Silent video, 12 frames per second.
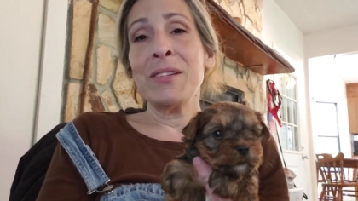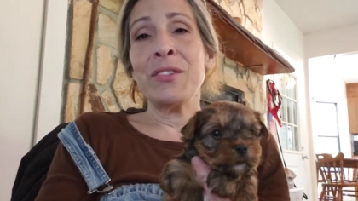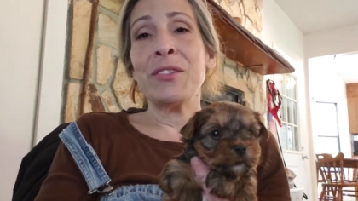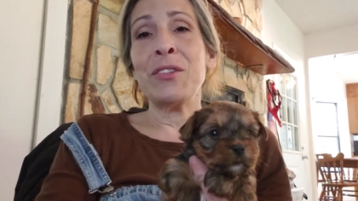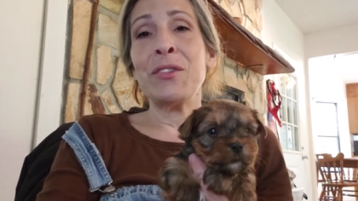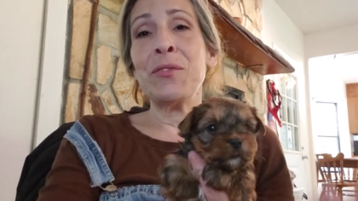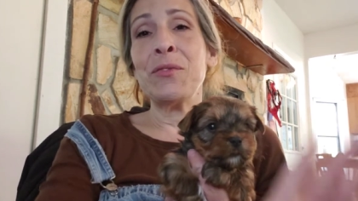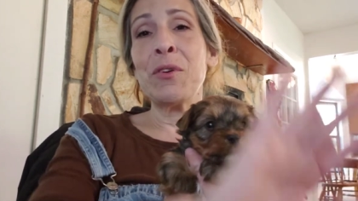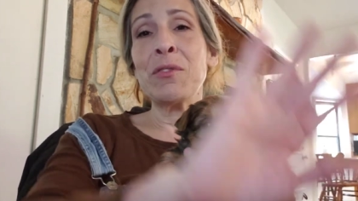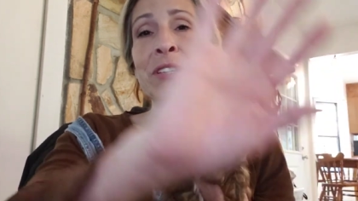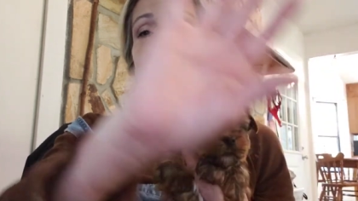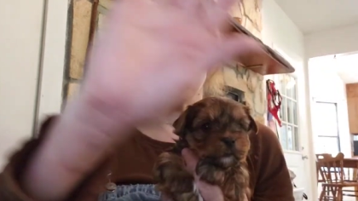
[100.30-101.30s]
So you
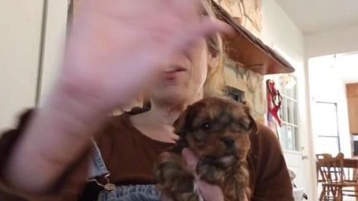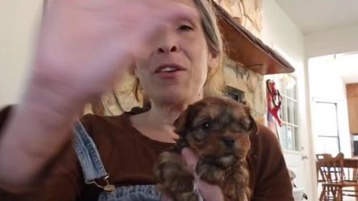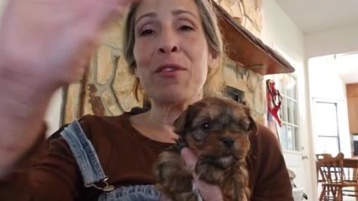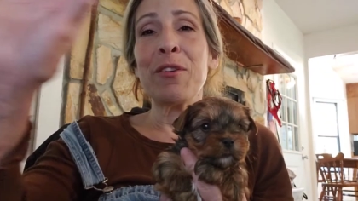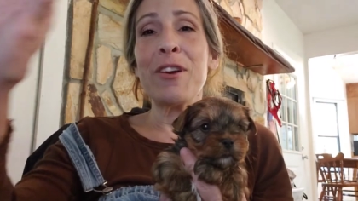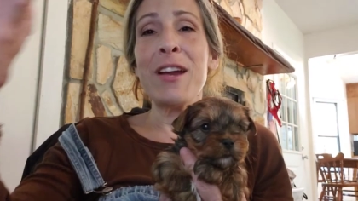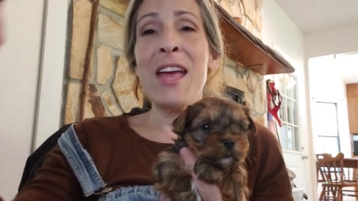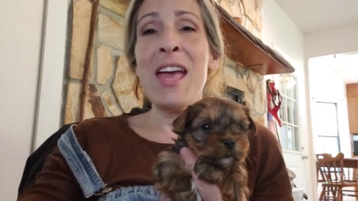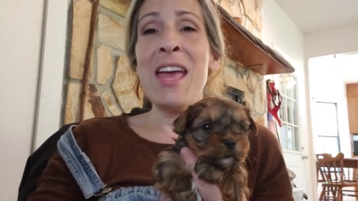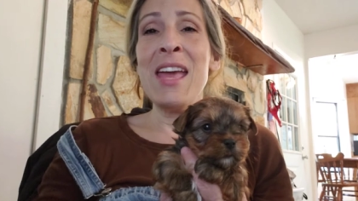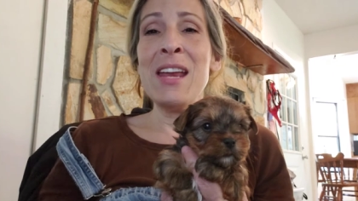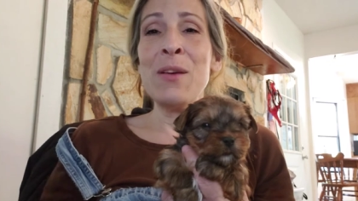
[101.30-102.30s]
folks have a
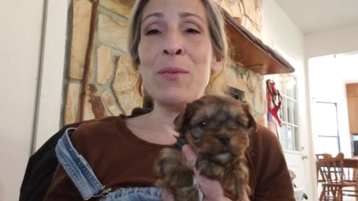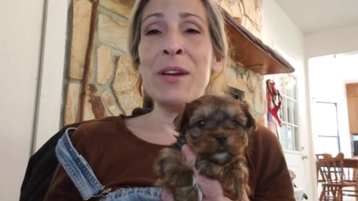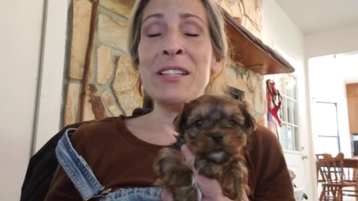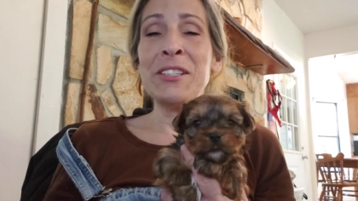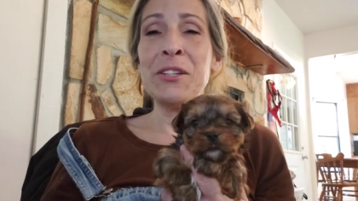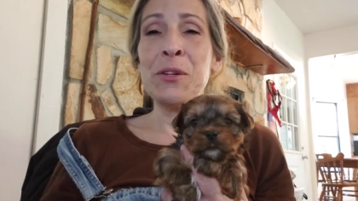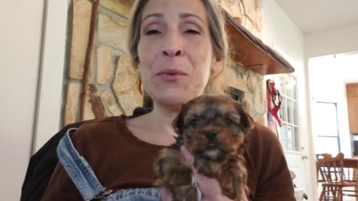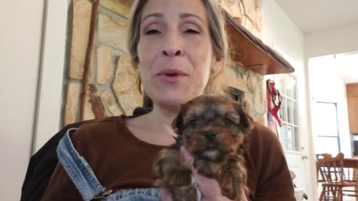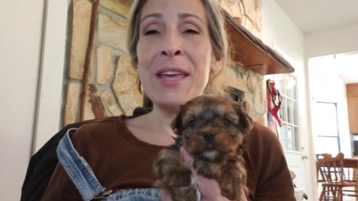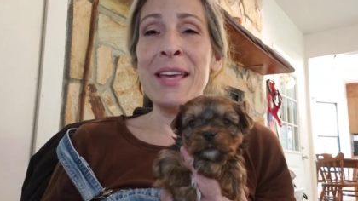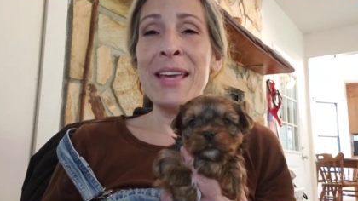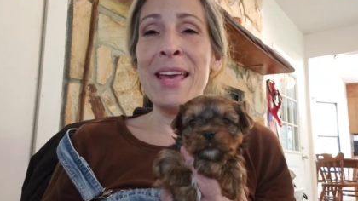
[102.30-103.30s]
great rest of your
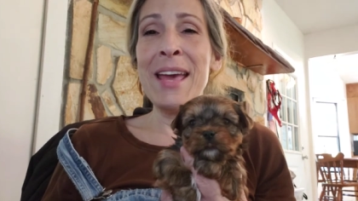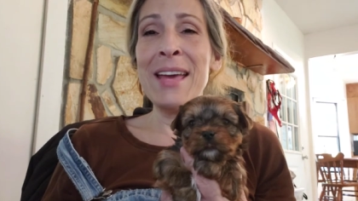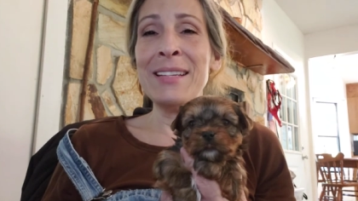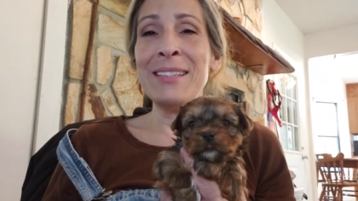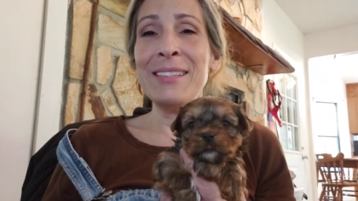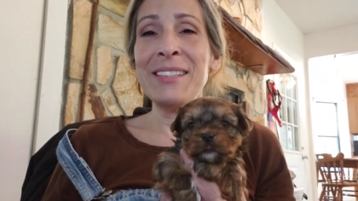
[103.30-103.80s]
weekend.